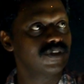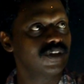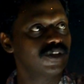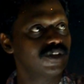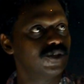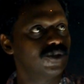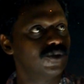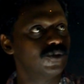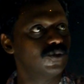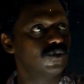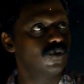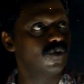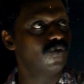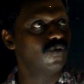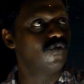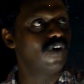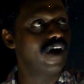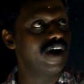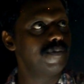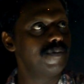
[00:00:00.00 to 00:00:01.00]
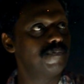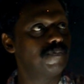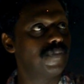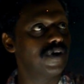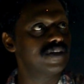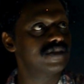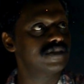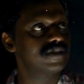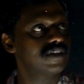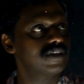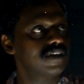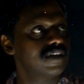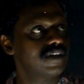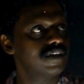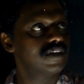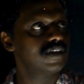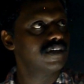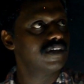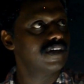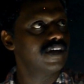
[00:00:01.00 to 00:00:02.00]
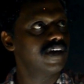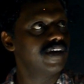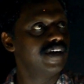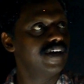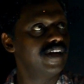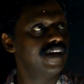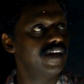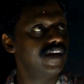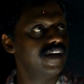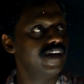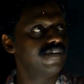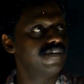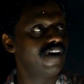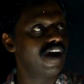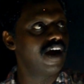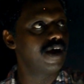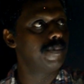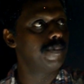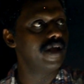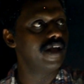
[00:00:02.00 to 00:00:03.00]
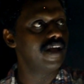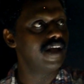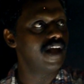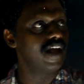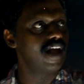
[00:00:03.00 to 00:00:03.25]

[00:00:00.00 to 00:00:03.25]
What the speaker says: into 1 plus D divided by